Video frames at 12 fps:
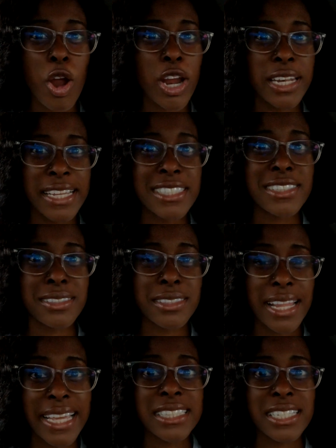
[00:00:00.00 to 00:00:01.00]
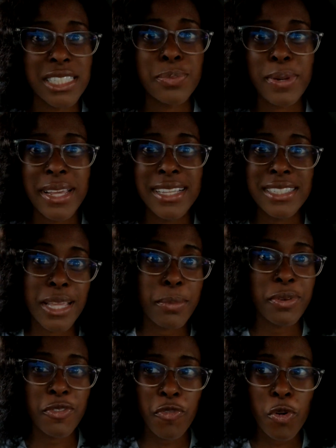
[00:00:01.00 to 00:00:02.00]
or like displays
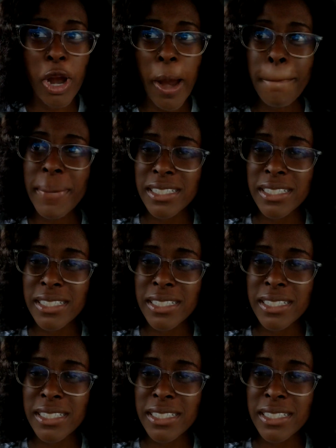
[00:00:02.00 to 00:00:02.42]
like before,